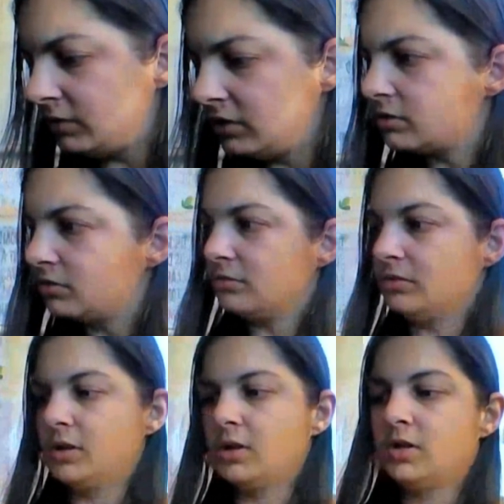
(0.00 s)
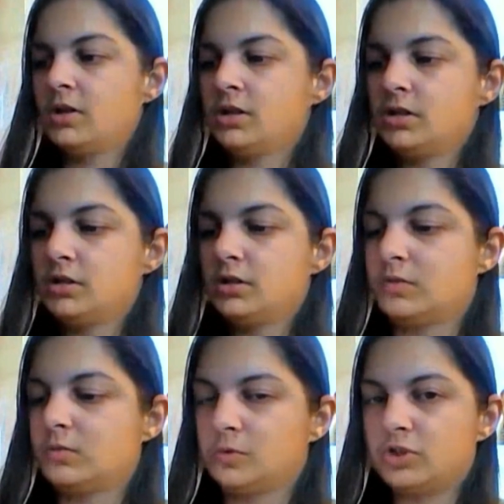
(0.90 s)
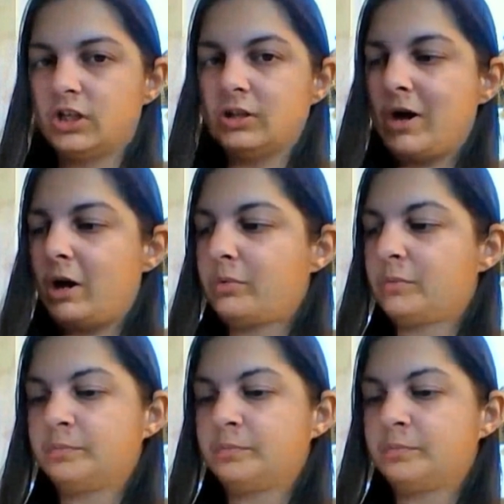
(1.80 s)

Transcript: was. We'll check the map.